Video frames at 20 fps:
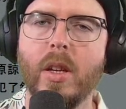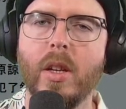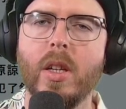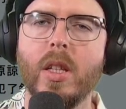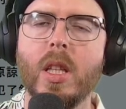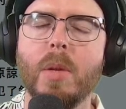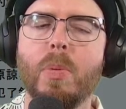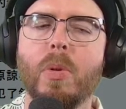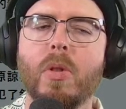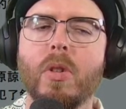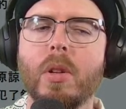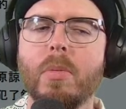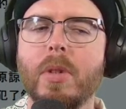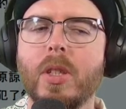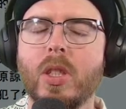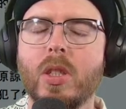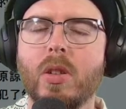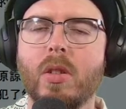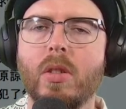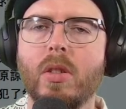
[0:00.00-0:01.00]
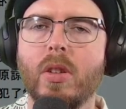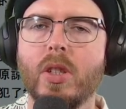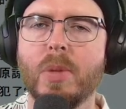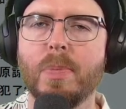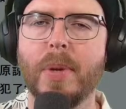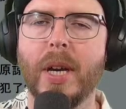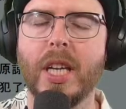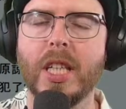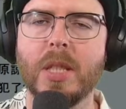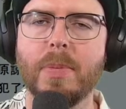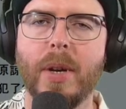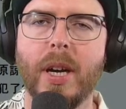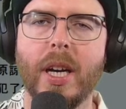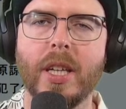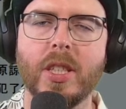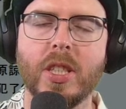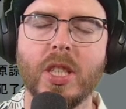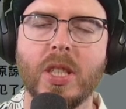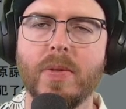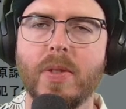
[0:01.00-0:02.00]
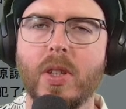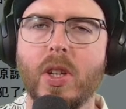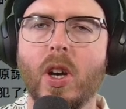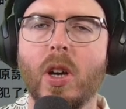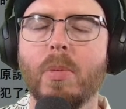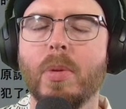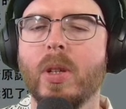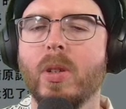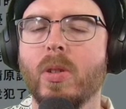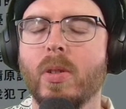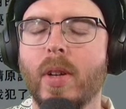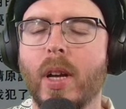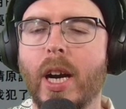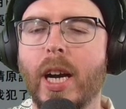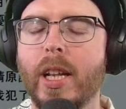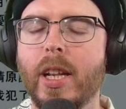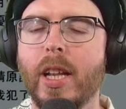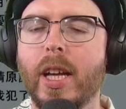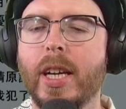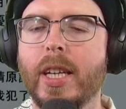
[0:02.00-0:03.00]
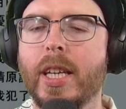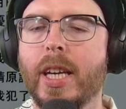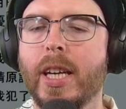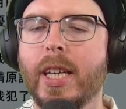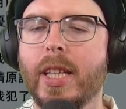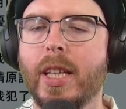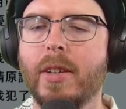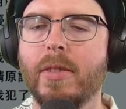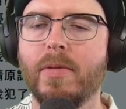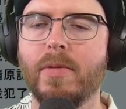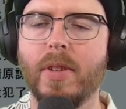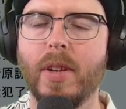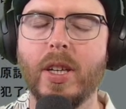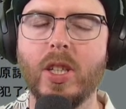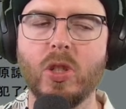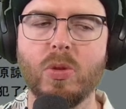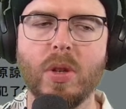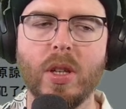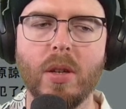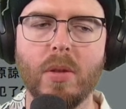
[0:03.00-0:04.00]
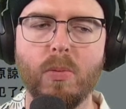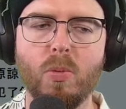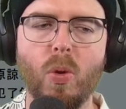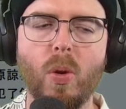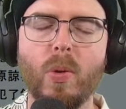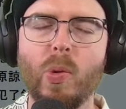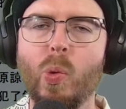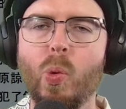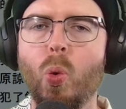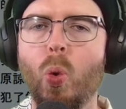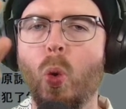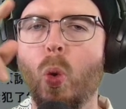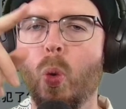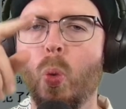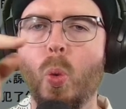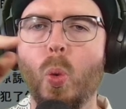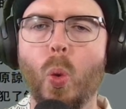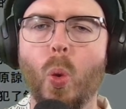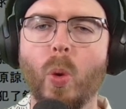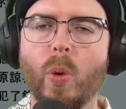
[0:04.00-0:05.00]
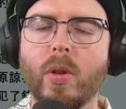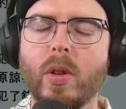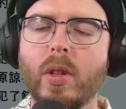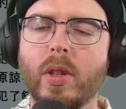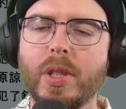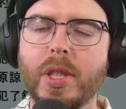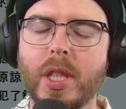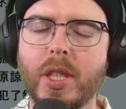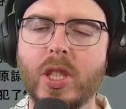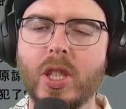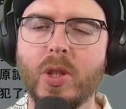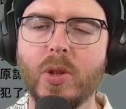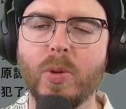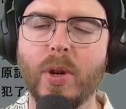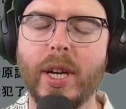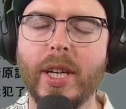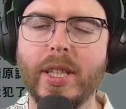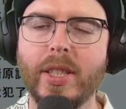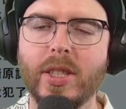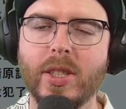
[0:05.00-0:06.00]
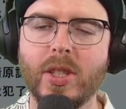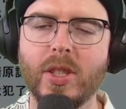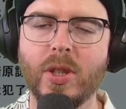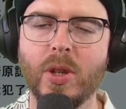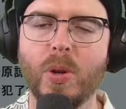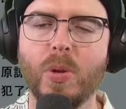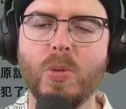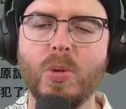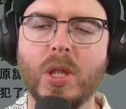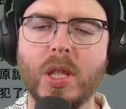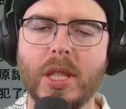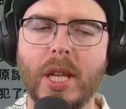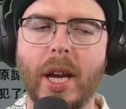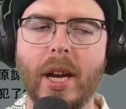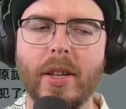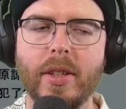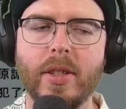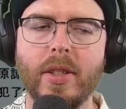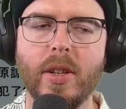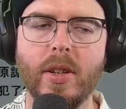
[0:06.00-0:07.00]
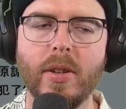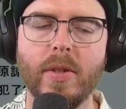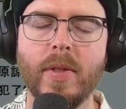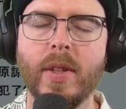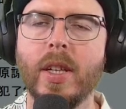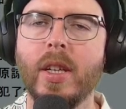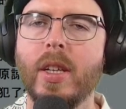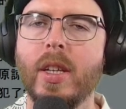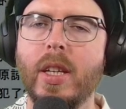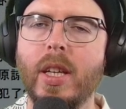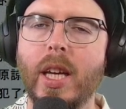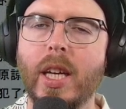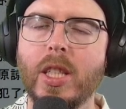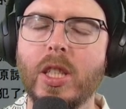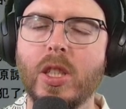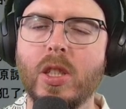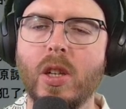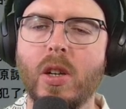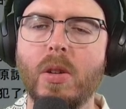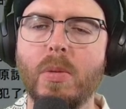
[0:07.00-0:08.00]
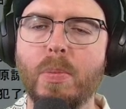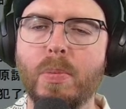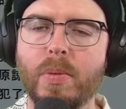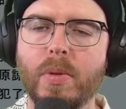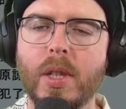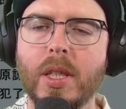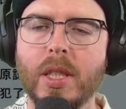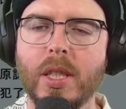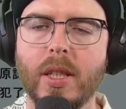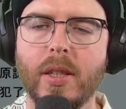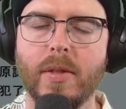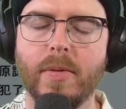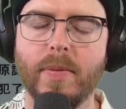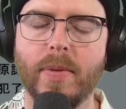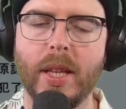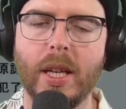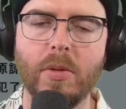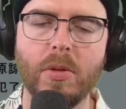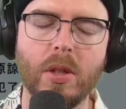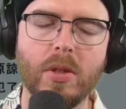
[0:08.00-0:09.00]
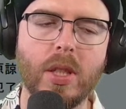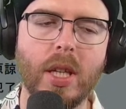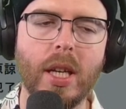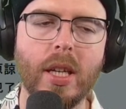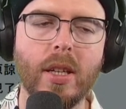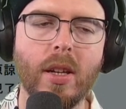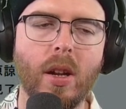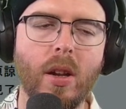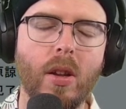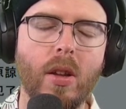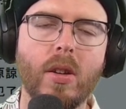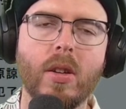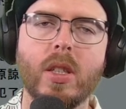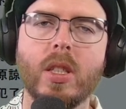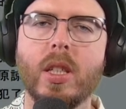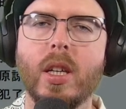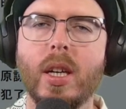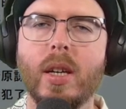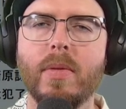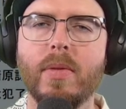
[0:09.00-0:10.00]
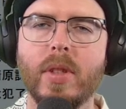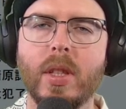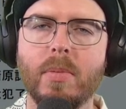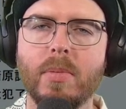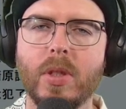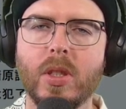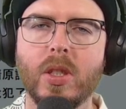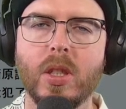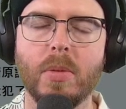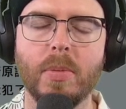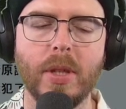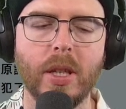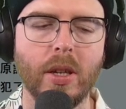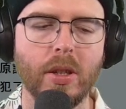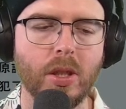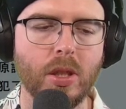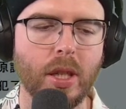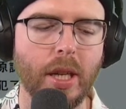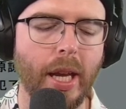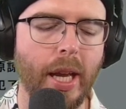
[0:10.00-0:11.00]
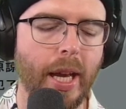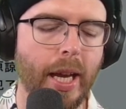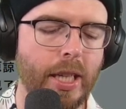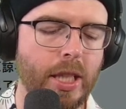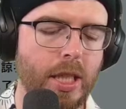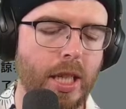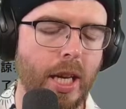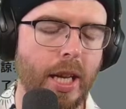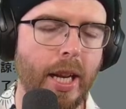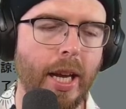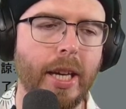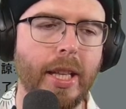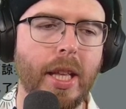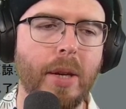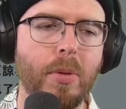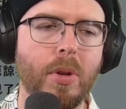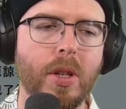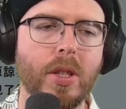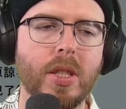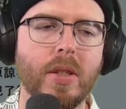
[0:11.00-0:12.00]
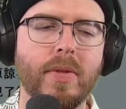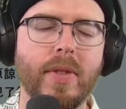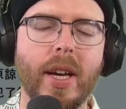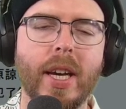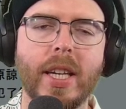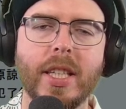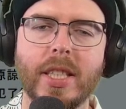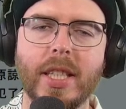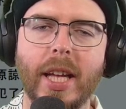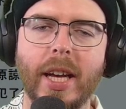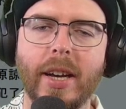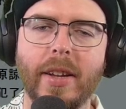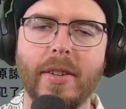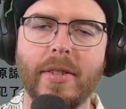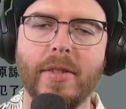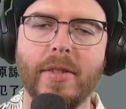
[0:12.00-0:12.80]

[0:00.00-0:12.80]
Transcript: The portamento on those bass parts is phenomenal. I like how they fluctuate. You know, it's such a great, cool sound though. It's so present. It would have taken a long time for them to sort of be able to sort of hash out how they wanted to phase that.